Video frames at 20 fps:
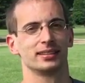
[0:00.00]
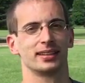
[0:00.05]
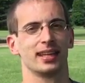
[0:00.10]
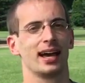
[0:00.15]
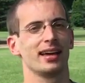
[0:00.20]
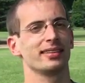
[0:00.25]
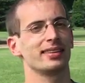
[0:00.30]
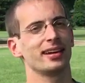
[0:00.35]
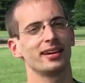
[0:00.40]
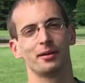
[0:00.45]

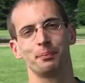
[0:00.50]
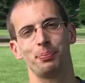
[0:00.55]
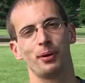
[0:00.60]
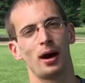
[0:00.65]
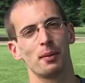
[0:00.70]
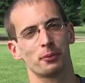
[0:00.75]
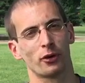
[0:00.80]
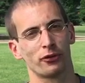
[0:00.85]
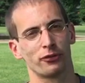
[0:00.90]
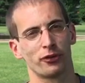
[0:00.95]
That a
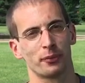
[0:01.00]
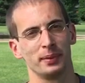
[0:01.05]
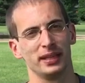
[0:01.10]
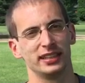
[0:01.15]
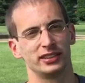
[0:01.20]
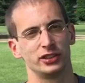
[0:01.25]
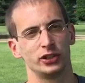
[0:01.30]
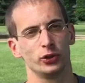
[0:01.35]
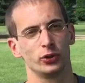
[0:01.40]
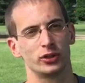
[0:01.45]
bummer for
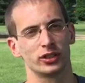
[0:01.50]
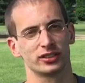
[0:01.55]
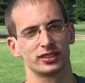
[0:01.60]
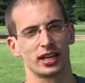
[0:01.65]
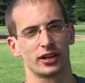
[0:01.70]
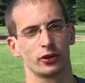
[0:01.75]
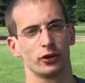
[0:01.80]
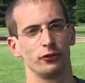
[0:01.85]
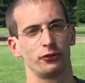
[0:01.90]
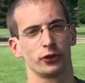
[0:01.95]
me, too,
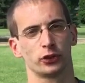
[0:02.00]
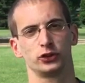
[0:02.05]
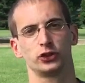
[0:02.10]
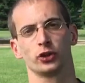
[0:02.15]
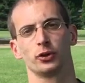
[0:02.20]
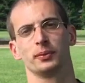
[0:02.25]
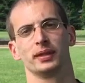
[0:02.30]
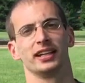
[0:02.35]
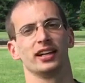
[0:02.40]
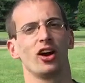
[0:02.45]
because I root for
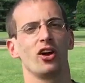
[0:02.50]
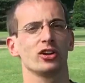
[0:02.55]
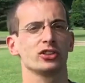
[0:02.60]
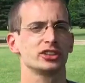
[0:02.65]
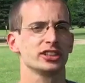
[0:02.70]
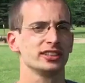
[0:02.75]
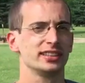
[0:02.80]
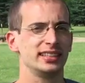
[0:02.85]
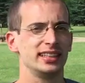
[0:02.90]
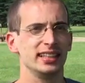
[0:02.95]
Germany.
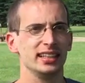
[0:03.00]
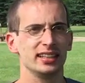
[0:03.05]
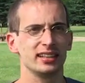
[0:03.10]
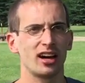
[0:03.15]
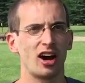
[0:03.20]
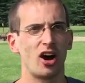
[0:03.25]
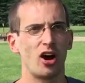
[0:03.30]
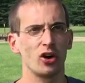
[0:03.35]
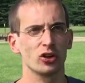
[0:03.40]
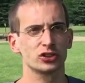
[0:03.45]

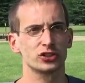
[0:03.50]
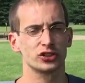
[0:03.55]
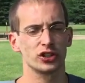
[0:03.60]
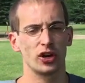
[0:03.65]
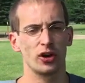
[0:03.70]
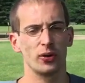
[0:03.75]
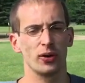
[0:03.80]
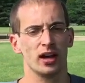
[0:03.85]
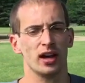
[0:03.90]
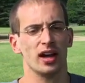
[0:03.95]
Argentina
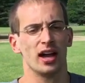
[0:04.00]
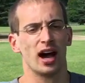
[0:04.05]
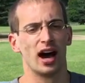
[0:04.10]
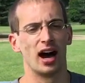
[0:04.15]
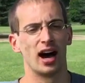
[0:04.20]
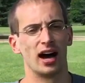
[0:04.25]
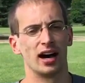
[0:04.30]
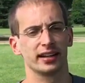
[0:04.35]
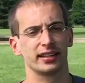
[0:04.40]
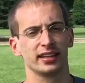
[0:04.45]
also
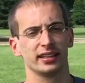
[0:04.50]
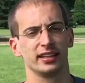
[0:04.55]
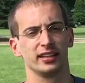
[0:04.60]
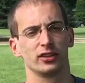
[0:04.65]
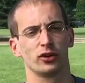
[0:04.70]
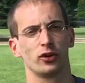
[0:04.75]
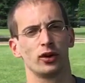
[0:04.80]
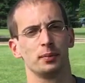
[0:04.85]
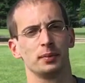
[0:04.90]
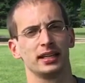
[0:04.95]

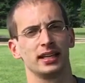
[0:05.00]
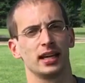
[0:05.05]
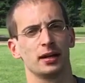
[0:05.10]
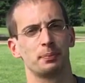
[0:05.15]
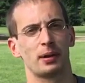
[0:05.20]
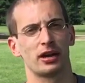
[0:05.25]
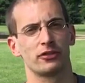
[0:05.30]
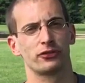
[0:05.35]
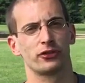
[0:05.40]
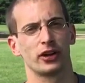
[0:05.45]
getting
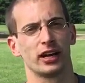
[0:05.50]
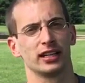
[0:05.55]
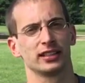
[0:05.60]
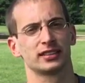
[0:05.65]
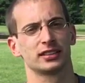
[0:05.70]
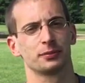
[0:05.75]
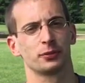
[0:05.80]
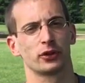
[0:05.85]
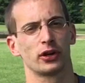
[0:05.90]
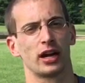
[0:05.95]
eliminated by
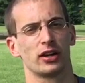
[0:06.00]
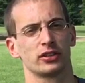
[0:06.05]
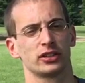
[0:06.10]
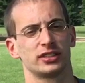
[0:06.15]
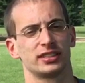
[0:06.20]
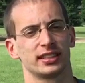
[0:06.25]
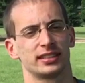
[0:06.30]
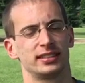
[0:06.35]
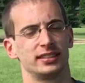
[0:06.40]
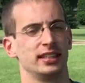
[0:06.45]
France in the round
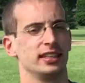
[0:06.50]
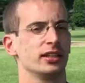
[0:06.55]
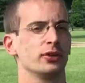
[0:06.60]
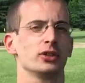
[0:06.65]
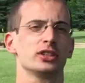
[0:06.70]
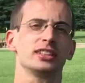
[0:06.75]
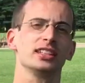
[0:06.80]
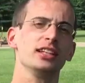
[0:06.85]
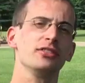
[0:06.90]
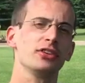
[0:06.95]
of 16.
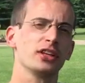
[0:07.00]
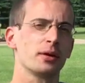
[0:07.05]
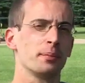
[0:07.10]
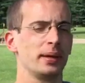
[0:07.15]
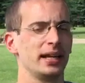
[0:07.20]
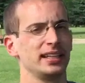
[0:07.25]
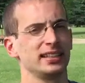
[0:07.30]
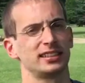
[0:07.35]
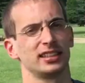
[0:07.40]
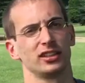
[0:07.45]
It was even
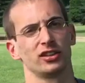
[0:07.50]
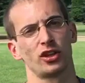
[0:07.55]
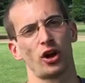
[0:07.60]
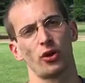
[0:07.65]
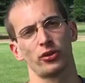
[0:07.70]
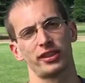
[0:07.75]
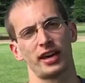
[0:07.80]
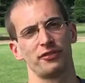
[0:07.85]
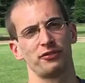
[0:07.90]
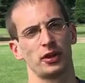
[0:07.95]
amazing,
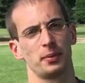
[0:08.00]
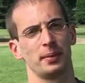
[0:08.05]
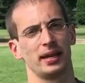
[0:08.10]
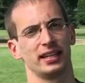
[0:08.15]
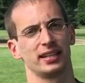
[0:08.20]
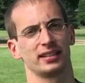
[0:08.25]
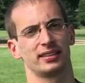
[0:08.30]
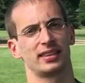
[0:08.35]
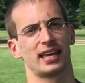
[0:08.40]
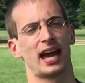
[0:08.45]
though, that they
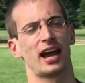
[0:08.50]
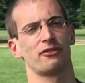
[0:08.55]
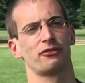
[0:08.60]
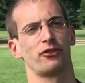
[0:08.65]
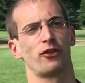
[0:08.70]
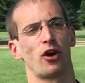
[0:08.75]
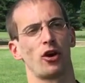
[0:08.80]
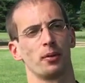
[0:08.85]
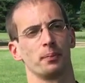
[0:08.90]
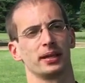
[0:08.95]
made it
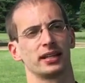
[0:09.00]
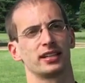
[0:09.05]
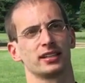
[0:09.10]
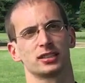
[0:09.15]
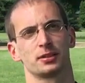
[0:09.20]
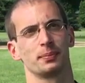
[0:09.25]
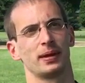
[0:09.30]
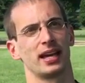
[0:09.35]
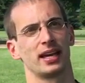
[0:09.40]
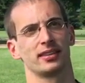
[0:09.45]
that far,
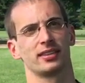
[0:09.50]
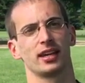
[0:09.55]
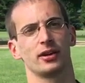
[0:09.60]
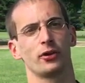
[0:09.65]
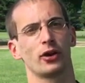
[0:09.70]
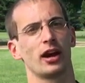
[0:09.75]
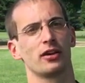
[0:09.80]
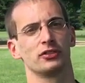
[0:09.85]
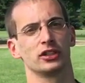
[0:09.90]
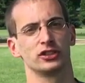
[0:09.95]
because, man, they
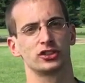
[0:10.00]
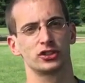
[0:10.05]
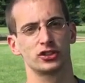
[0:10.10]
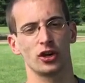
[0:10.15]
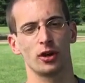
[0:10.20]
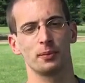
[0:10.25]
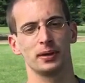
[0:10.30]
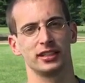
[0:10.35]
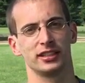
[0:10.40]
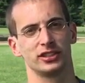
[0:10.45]
were having
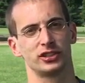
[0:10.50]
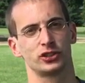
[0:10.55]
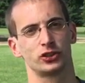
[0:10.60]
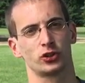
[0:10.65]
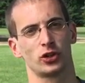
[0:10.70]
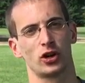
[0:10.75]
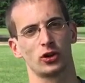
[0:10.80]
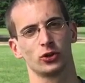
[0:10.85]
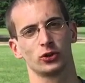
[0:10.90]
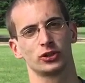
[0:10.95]
so many
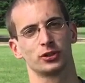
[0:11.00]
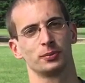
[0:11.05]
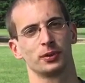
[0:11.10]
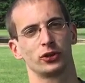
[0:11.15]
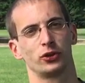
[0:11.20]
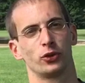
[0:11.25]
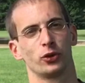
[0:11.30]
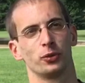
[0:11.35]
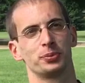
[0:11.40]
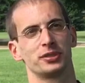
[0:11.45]
struggles in
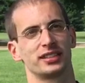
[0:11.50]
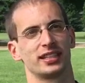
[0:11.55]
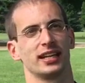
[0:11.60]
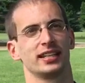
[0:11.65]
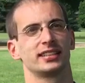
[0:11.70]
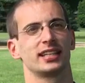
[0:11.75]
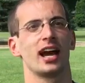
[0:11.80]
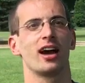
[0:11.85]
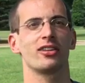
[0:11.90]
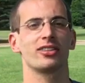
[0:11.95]
the group
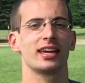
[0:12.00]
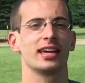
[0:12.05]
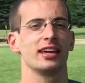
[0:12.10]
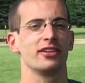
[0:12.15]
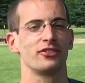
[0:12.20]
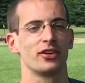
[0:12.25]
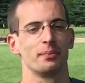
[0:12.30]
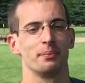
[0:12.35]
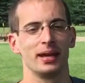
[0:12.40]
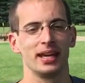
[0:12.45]
stage. How they
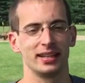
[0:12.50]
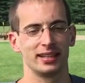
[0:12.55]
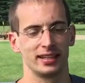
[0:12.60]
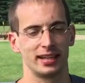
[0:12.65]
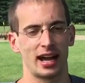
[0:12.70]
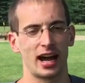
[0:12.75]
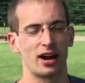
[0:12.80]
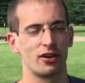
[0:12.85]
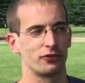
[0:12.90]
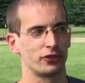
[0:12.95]
even made
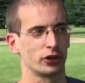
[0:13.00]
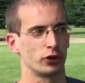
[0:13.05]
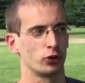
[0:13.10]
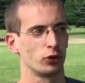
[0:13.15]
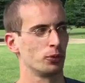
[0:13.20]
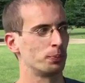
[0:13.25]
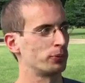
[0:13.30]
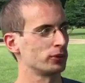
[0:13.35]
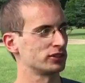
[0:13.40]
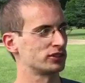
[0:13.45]
it out of the
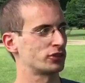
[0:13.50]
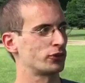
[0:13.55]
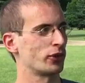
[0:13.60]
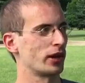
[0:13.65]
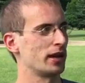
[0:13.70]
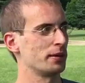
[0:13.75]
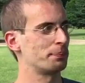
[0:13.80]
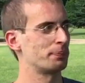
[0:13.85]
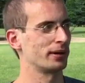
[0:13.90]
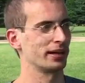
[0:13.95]
group was
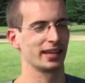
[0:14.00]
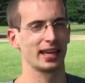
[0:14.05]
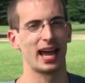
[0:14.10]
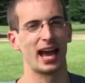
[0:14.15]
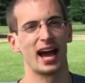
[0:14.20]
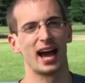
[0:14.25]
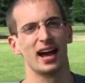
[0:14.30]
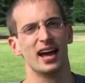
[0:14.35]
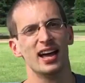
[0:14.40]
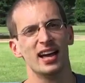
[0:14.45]
great. But,
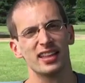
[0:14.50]
yeah,